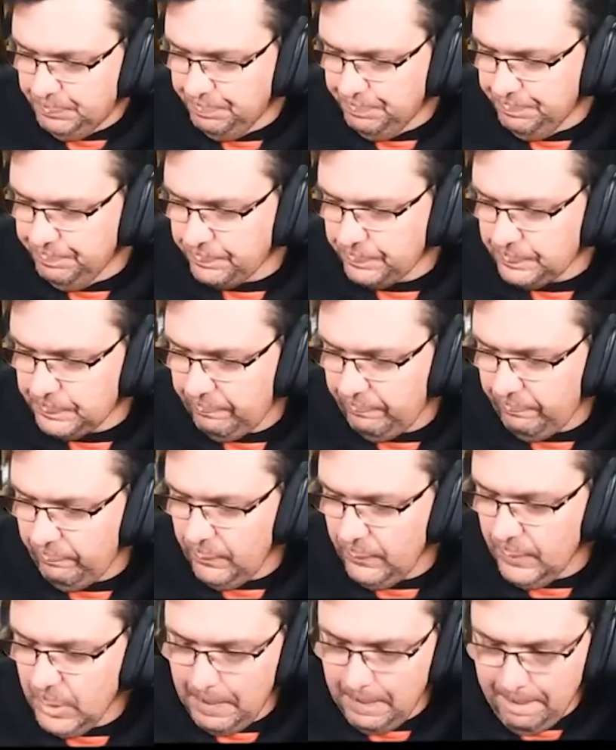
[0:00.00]
I think it's
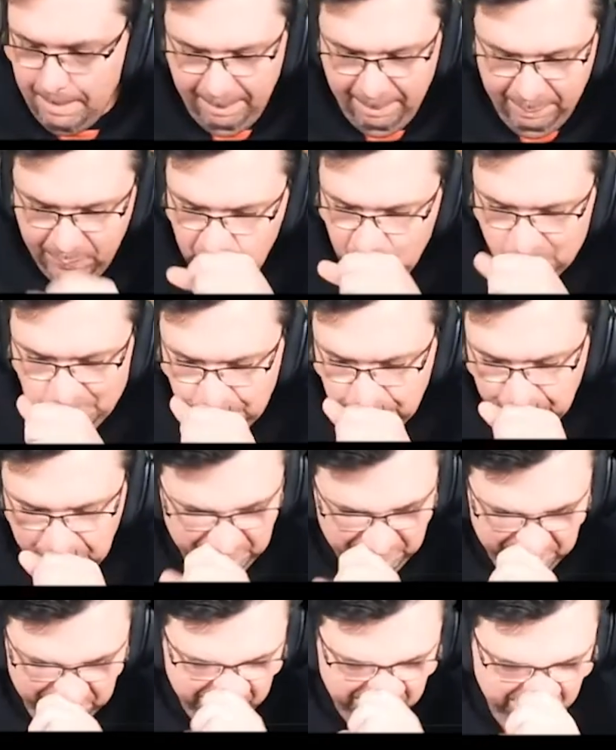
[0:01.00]
something that
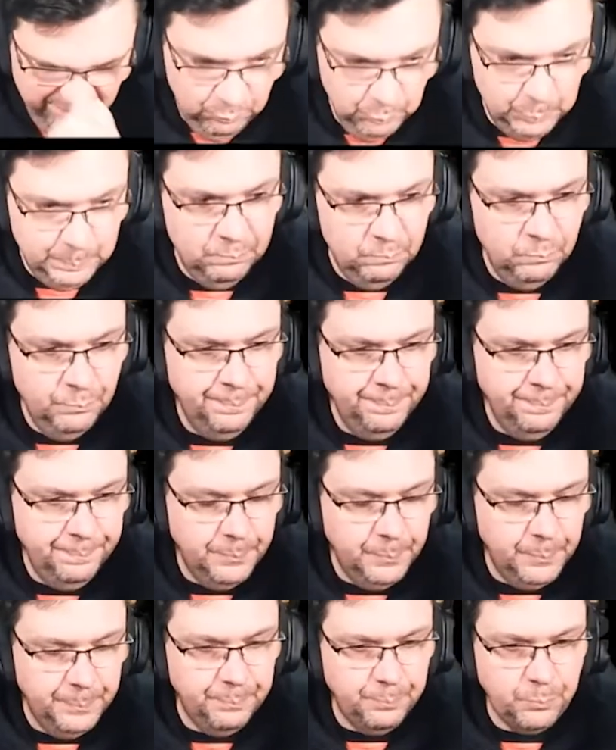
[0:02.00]
you had to be there
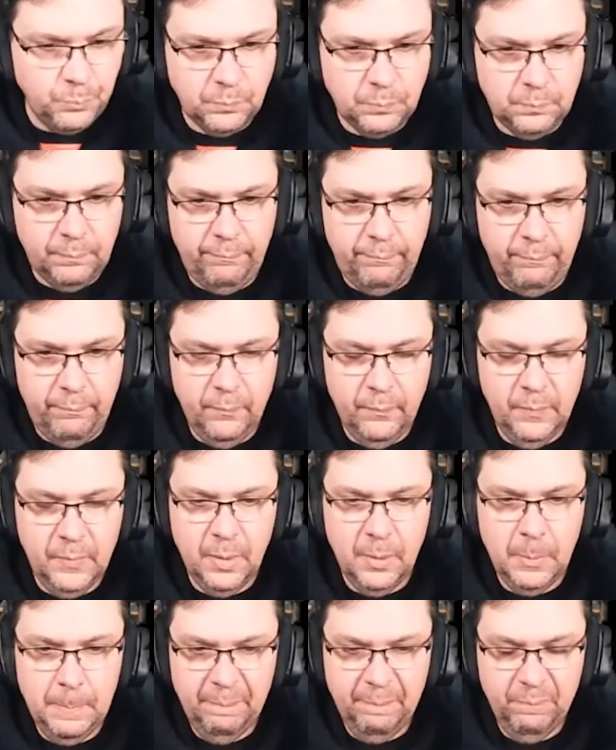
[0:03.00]
and you had to feel.
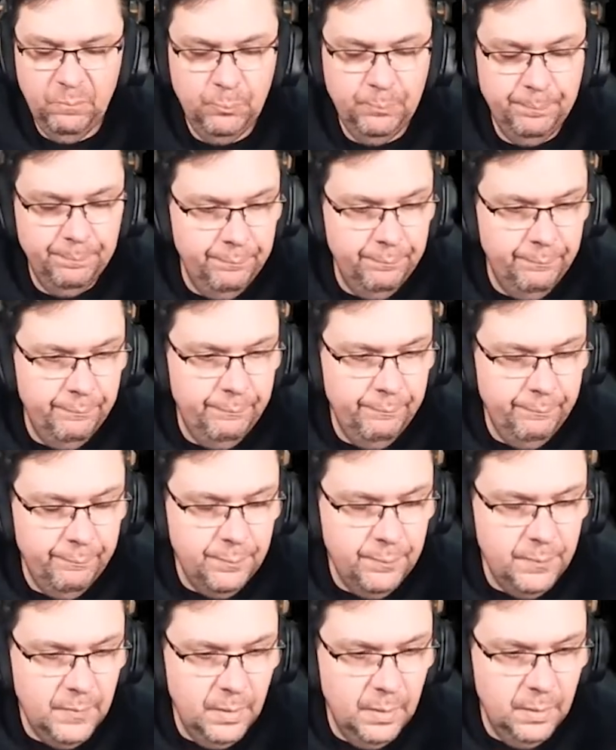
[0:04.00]
It was
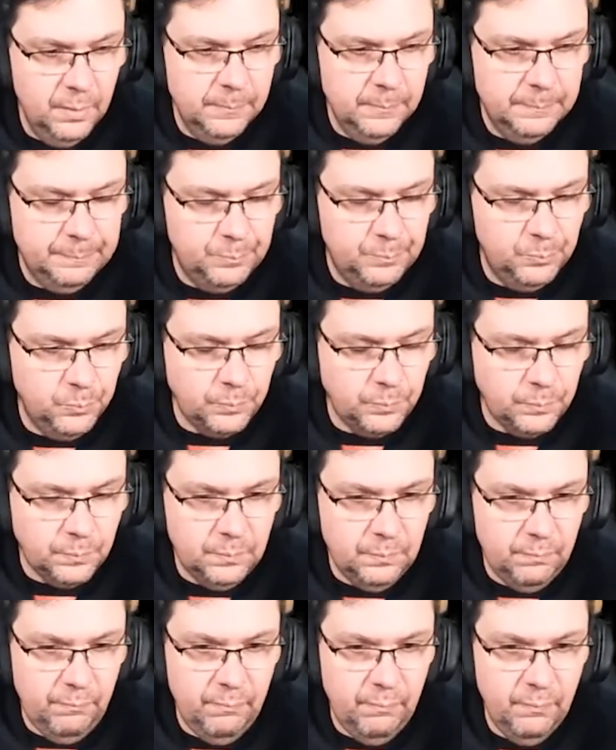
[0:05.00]
absolutely incredible.
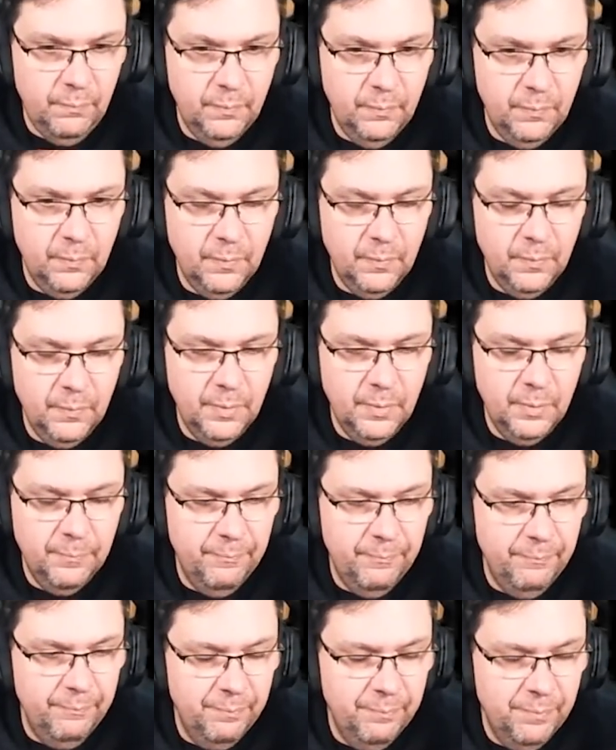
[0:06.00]
I don't
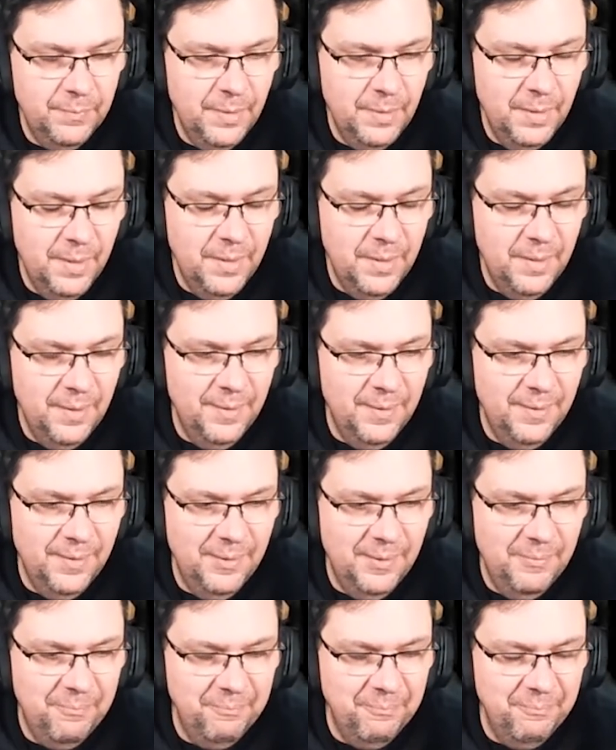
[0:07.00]
I haven't ever
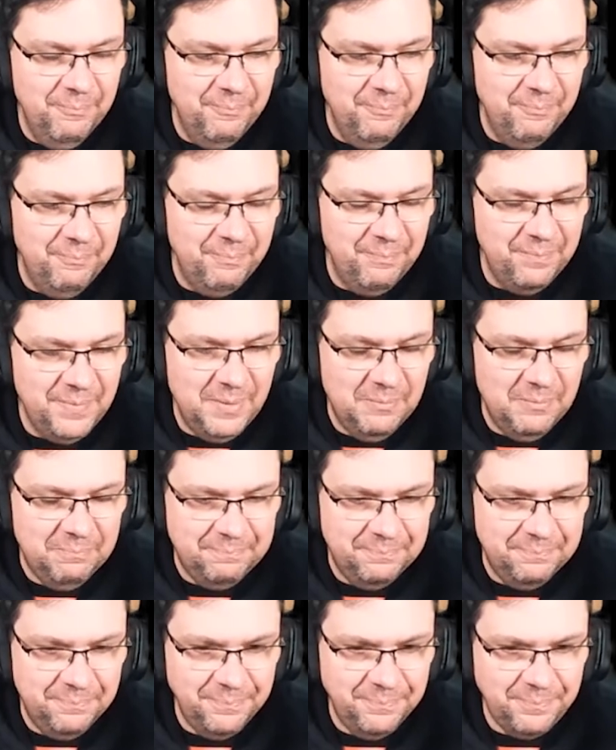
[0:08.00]
felt anything like
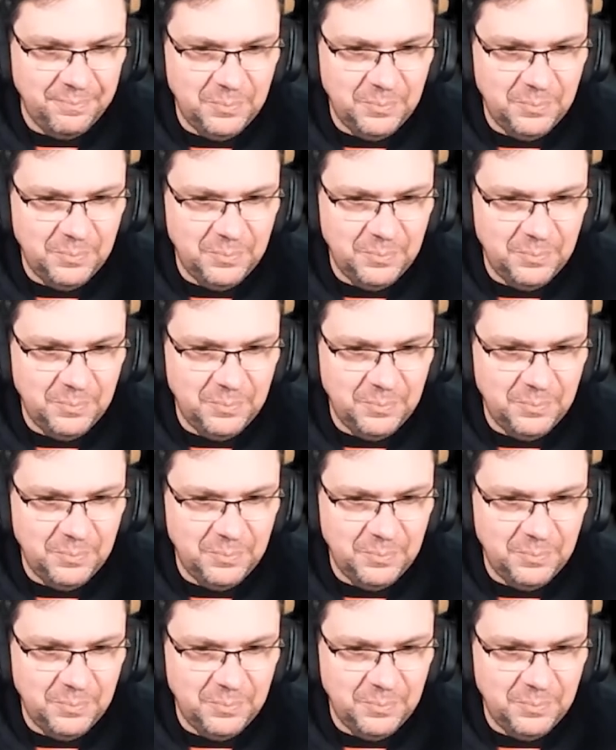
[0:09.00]
that.